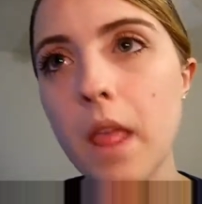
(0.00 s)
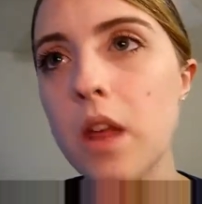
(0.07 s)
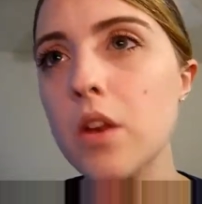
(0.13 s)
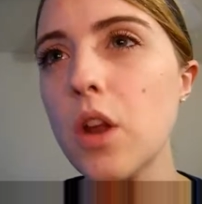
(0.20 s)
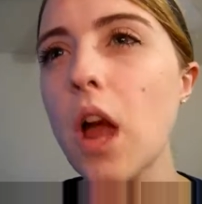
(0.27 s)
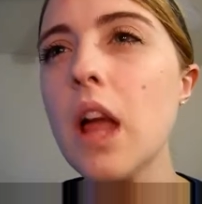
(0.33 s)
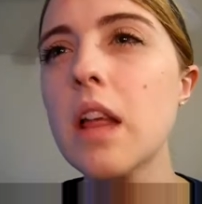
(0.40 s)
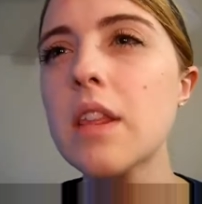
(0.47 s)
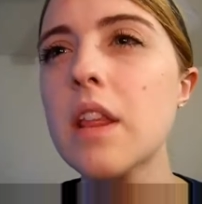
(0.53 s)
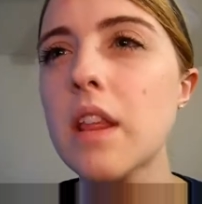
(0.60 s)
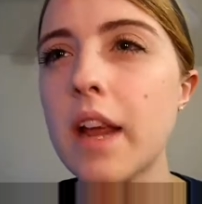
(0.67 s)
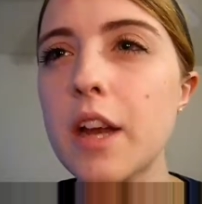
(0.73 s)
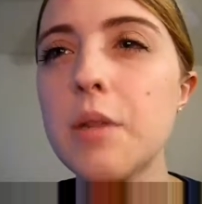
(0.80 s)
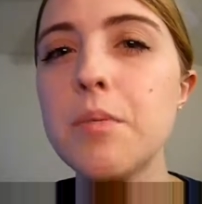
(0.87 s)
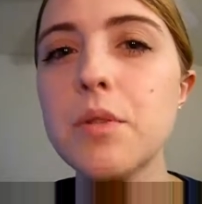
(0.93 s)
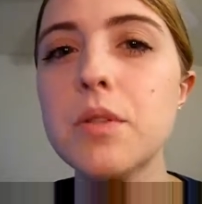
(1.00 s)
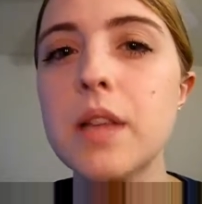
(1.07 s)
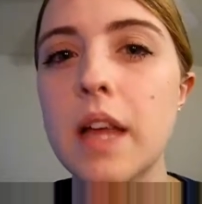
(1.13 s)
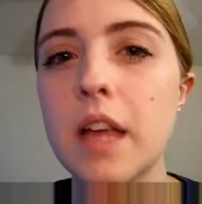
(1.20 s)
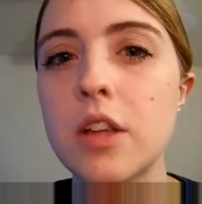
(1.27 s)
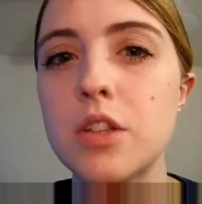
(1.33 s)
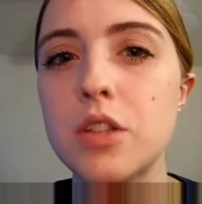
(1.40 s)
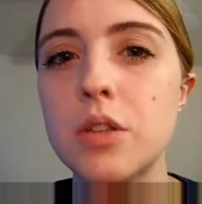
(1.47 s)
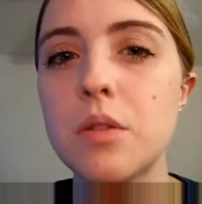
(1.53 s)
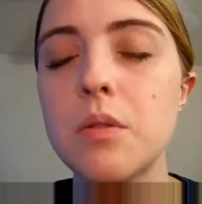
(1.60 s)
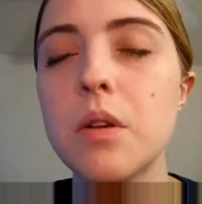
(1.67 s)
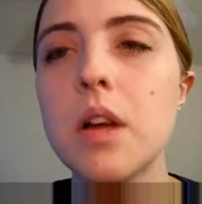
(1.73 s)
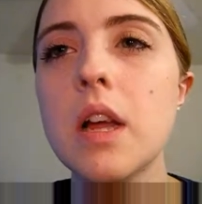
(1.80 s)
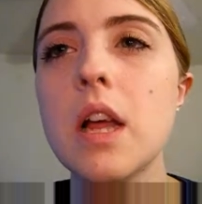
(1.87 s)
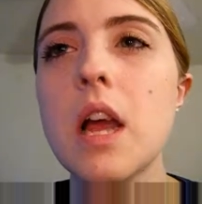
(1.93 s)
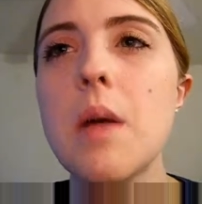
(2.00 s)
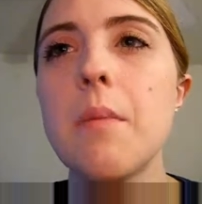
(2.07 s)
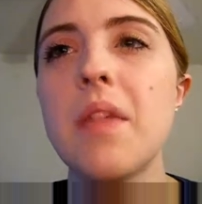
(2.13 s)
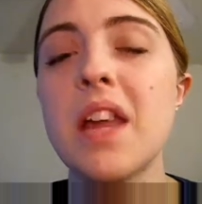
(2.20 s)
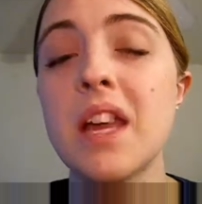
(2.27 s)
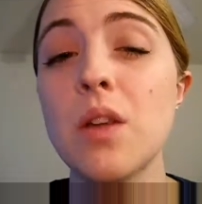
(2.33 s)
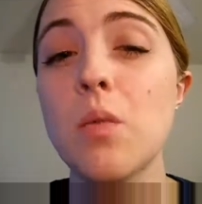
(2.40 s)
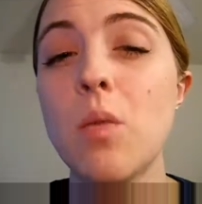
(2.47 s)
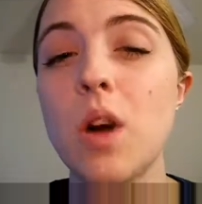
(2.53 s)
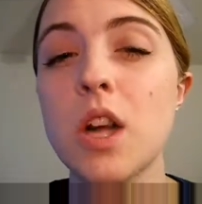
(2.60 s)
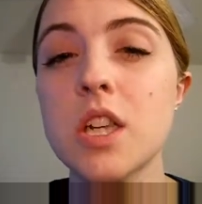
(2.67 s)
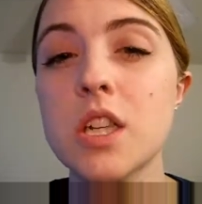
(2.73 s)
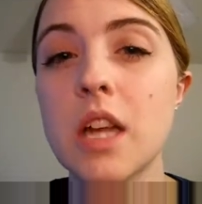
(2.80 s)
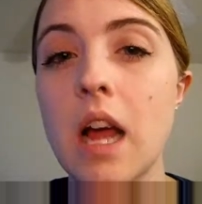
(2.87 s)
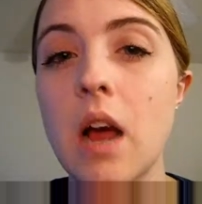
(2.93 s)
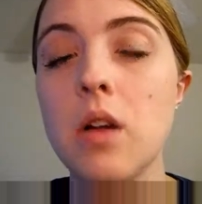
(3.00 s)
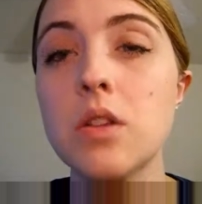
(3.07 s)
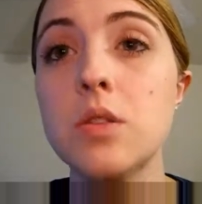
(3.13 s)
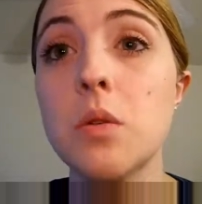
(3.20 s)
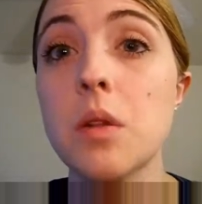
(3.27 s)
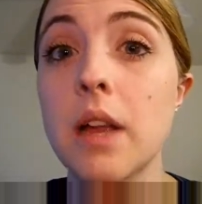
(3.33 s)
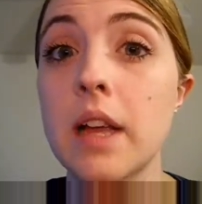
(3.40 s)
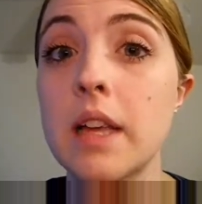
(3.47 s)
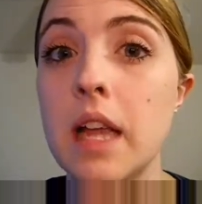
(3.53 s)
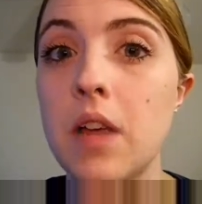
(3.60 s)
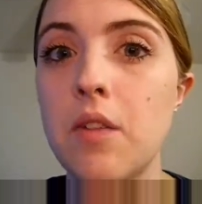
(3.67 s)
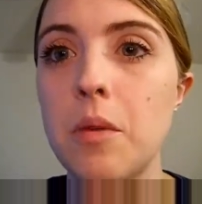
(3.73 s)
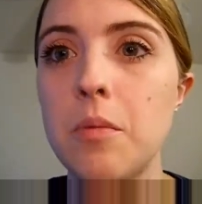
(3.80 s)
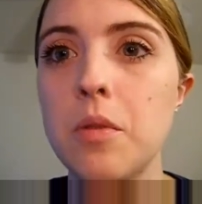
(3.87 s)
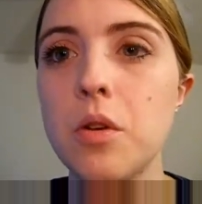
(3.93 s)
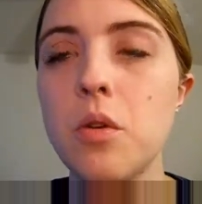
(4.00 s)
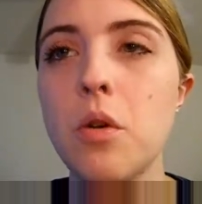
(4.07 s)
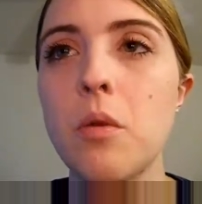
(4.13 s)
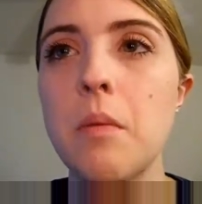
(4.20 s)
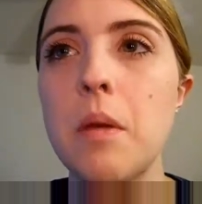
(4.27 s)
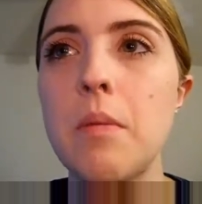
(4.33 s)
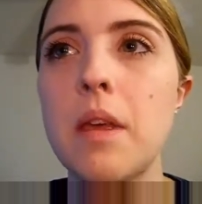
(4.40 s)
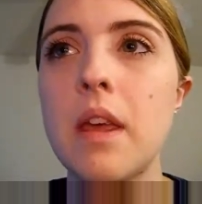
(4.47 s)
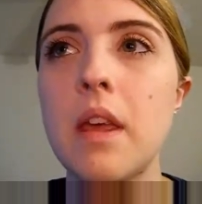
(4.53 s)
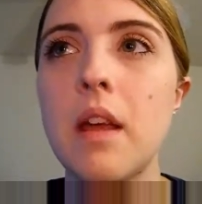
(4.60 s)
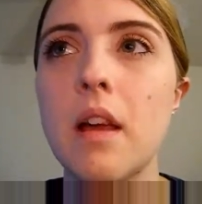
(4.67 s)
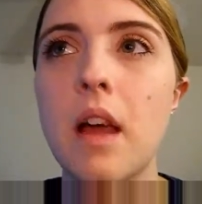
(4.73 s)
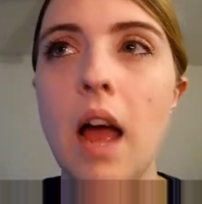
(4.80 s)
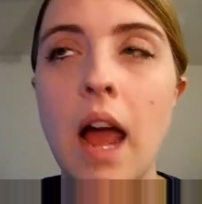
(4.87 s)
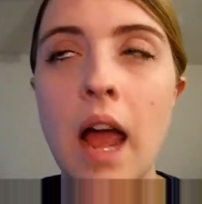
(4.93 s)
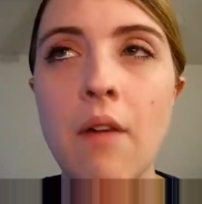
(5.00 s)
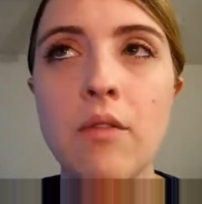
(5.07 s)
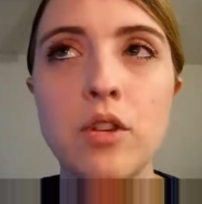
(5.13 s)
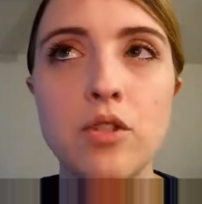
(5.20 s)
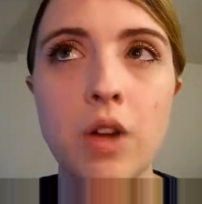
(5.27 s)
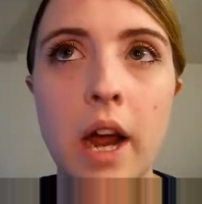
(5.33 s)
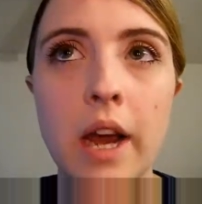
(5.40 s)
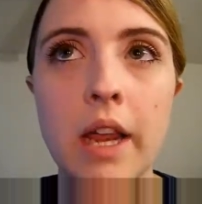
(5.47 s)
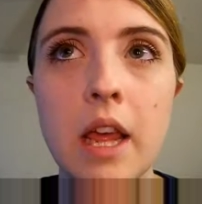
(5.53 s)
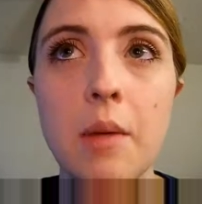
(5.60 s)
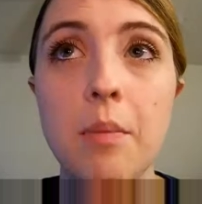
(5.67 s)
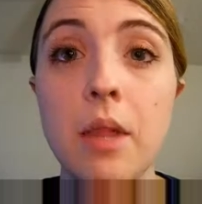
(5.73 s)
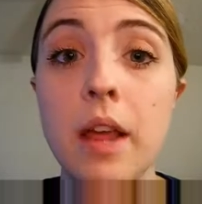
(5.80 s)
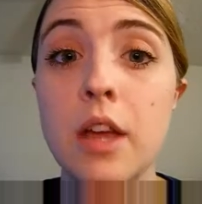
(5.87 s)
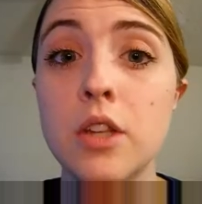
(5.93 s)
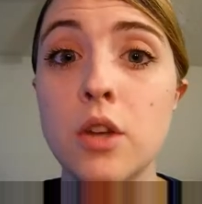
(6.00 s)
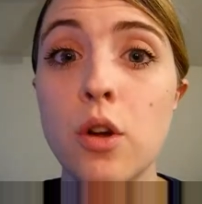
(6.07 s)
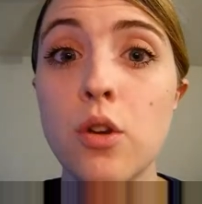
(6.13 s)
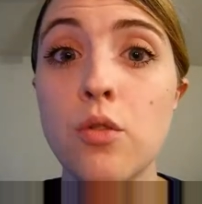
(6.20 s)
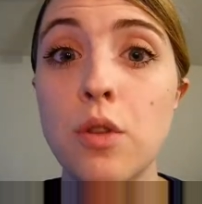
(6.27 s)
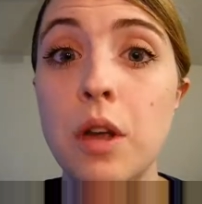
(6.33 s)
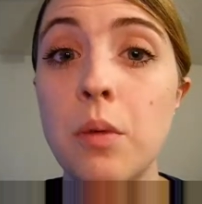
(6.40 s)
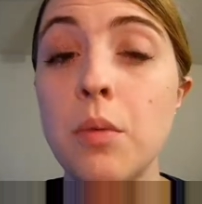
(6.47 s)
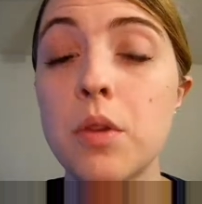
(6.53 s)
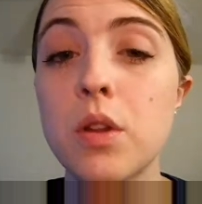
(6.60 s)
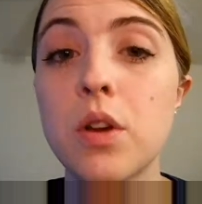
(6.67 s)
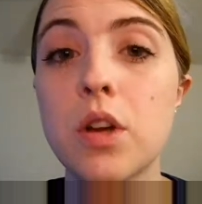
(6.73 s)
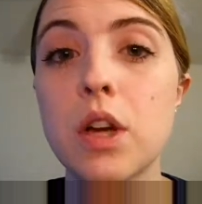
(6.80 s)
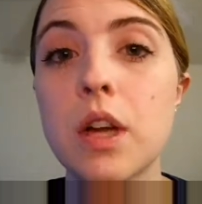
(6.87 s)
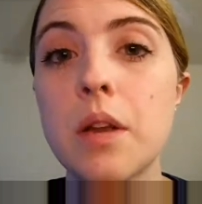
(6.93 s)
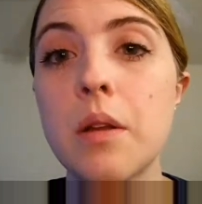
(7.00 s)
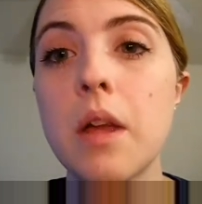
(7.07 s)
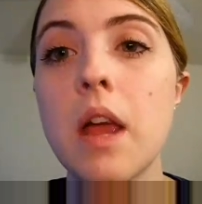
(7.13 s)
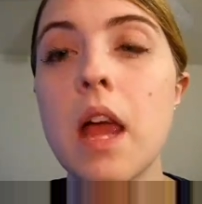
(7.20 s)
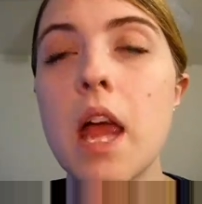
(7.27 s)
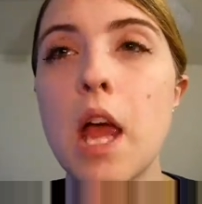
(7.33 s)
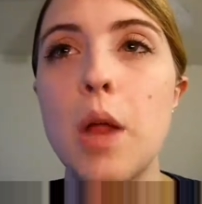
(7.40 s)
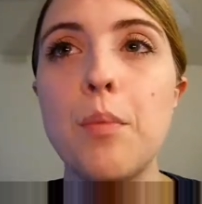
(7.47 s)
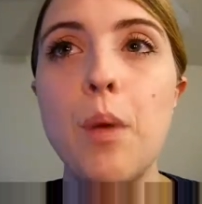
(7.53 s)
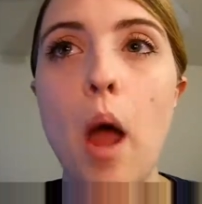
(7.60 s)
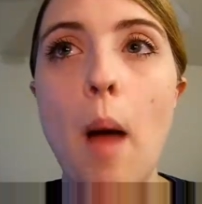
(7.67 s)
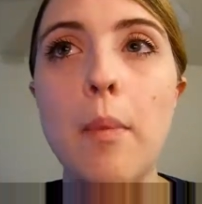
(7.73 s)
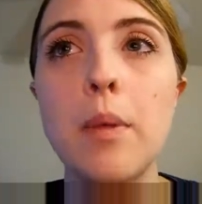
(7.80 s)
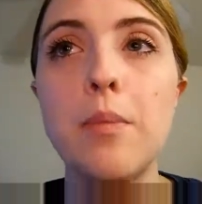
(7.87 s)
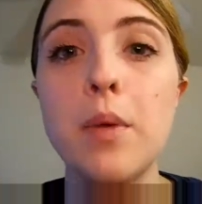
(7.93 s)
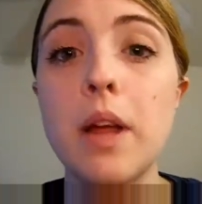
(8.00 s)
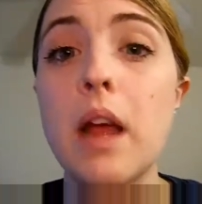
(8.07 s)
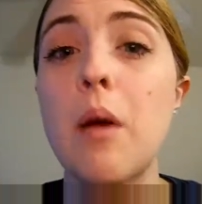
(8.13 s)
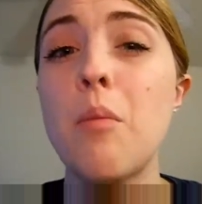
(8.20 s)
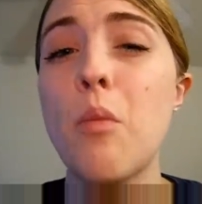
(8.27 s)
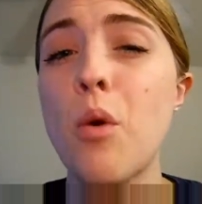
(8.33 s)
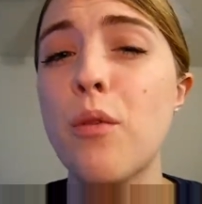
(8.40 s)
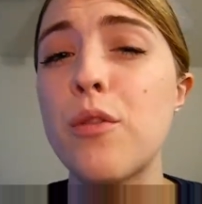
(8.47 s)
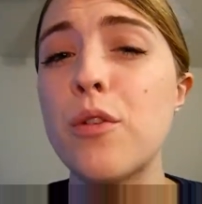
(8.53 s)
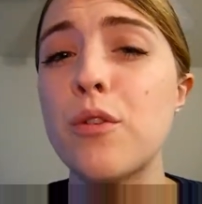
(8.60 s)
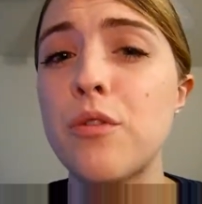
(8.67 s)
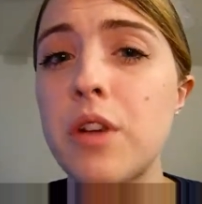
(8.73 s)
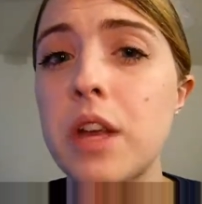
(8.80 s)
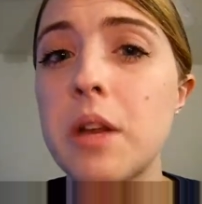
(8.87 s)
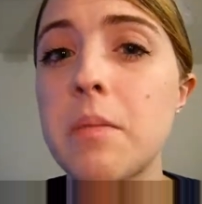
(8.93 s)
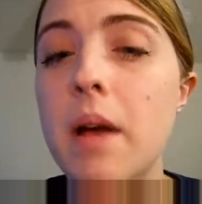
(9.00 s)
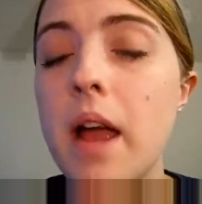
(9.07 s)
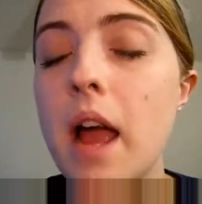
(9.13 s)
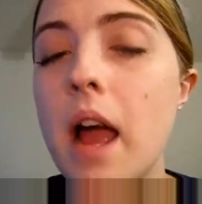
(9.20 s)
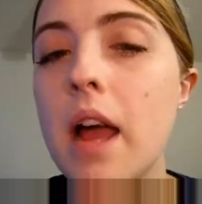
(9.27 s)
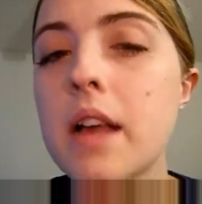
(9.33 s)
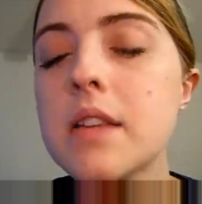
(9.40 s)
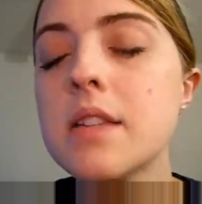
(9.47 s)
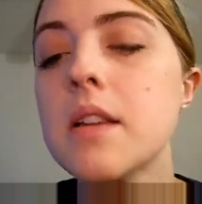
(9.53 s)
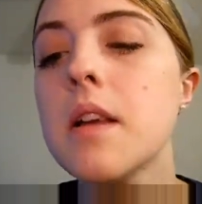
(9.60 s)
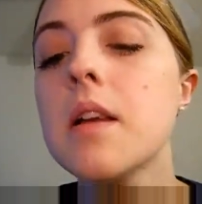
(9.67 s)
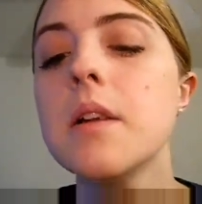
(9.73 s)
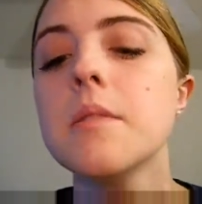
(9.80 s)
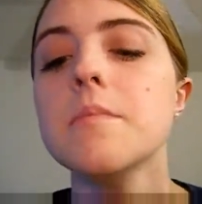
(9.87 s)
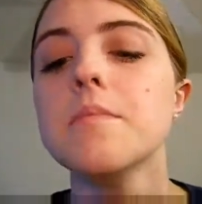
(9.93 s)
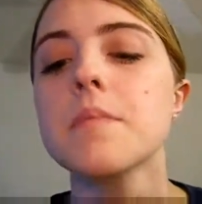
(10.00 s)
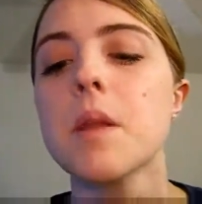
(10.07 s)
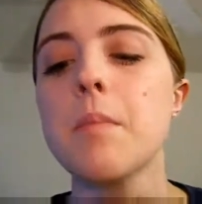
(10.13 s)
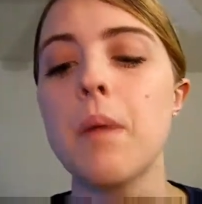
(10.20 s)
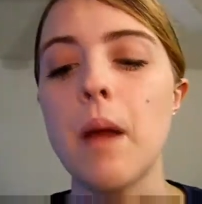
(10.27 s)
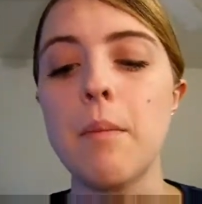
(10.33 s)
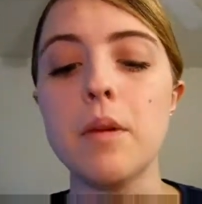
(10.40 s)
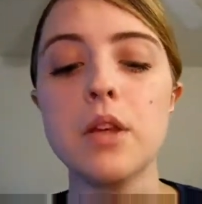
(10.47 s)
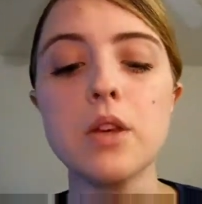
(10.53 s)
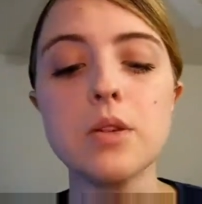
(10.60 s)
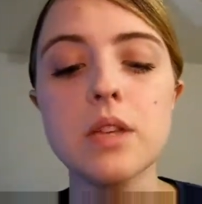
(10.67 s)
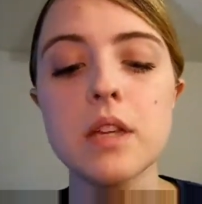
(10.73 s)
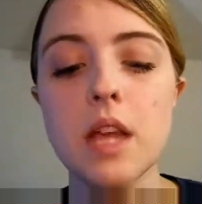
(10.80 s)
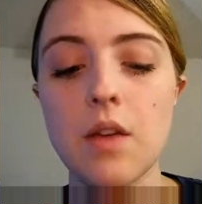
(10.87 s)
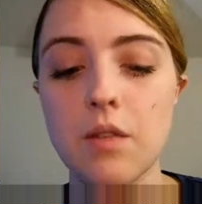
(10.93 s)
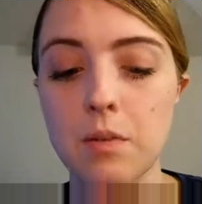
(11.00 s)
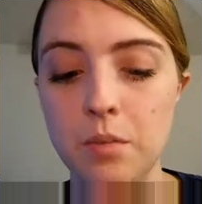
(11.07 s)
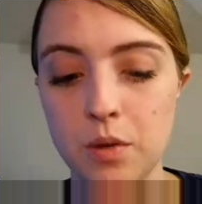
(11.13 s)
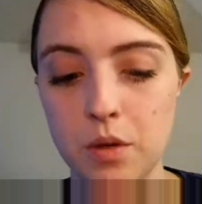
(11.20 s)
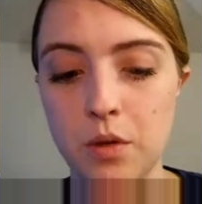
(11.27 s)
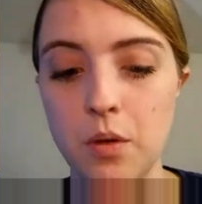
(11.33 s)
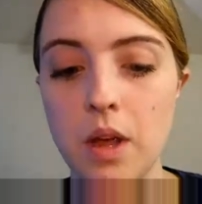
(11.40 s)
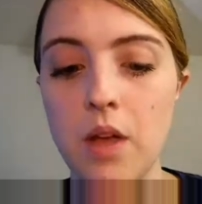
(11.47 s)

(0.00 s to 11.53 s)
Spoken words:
Not the lighter blues I can do, but they can wash it out, so like a navy blue, or maybe, I haven't tried it yet, but like a dark green would look good. It'd probably bring out more of the green in my eyes, but I'm going to use a navy blue.